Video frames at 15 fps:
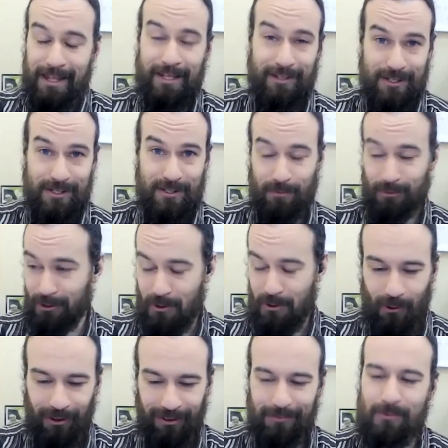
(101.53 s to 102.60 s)
think this is really
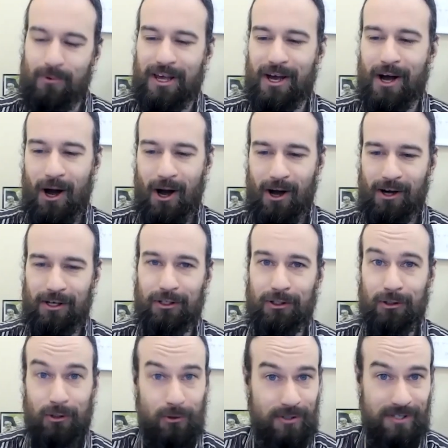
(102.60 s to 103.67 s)
cool. We are
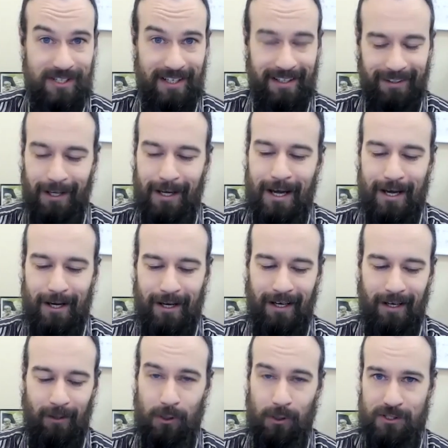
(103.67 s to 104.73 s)
using
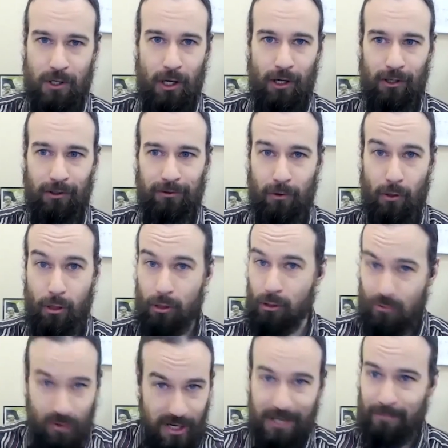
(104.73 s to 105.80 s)
what's called
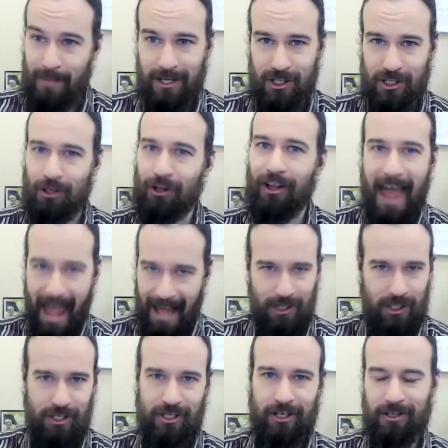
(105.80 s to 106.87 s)
three-dimensional
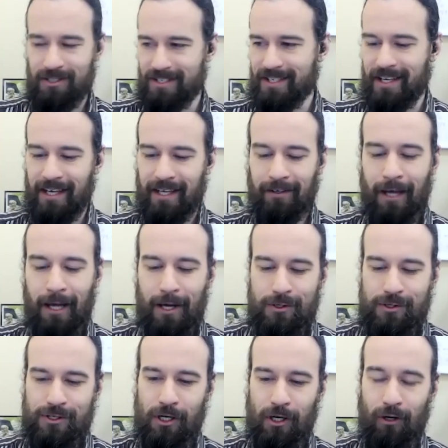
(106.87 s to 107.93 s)
engineered skin.
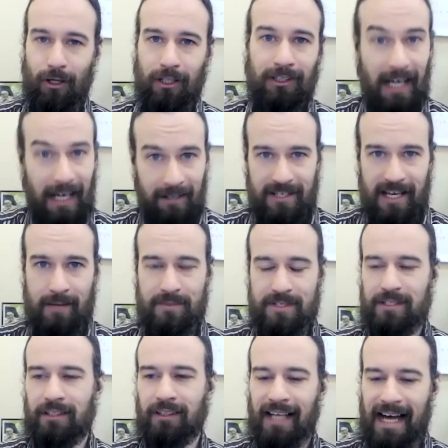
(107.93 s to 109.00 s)
So a lot of times
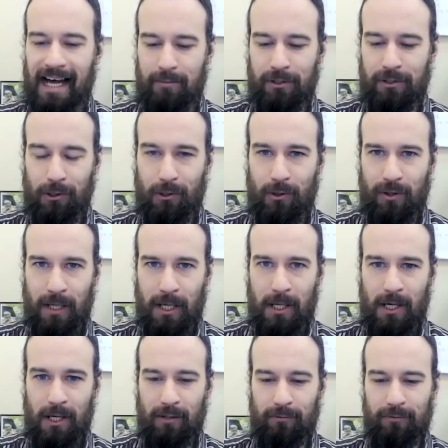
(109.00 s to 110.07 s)
in the lab, you know, you think
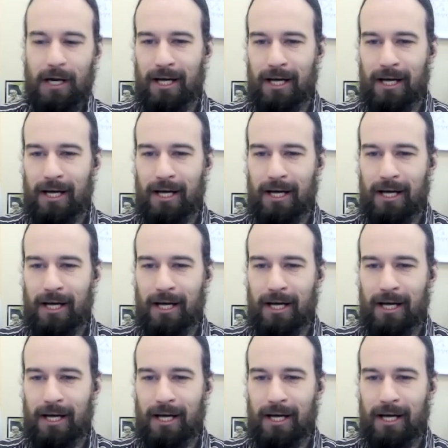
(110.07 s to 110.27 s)
of